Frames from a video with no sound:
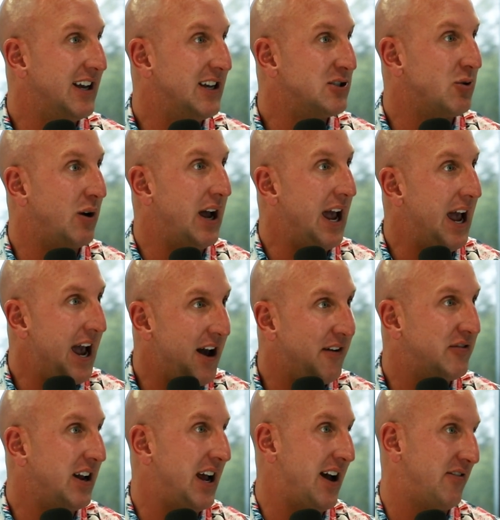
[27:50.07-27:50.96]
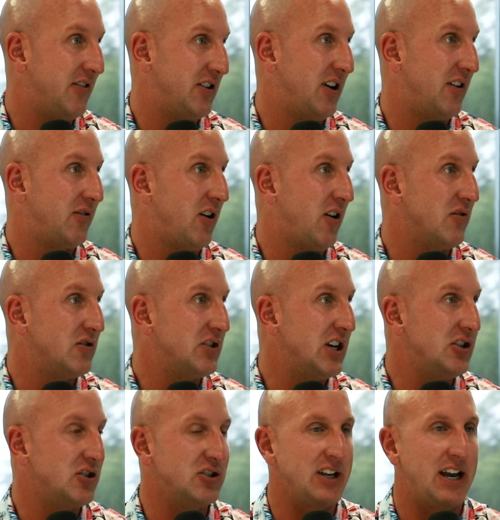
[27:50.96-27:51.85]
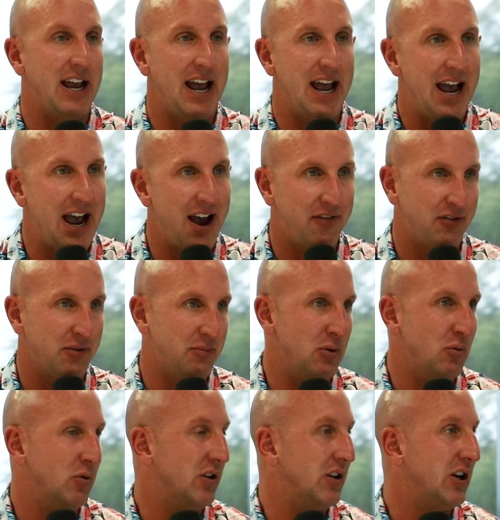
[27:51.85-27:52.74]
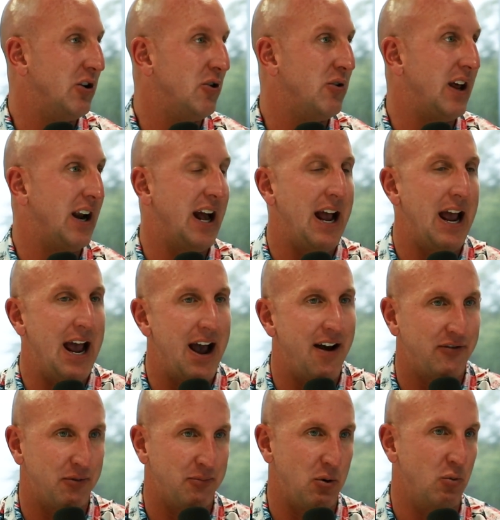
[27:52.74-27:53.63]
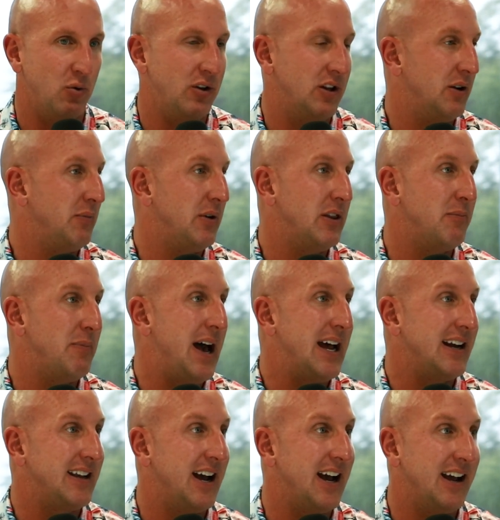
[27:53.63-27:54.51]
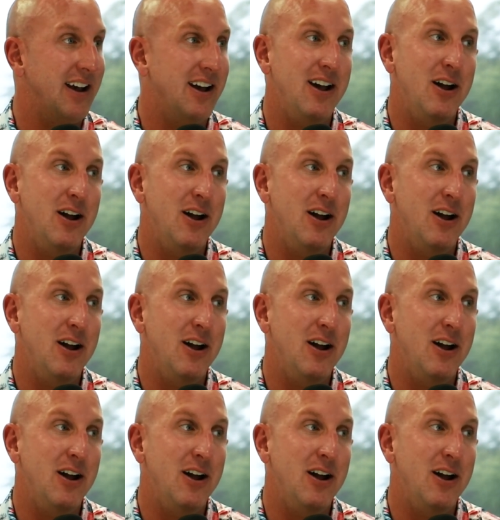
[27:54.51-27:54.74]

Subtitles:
So I have to have the tough conversations. I have to be willing to do that. I have to be willing to be the bad guy.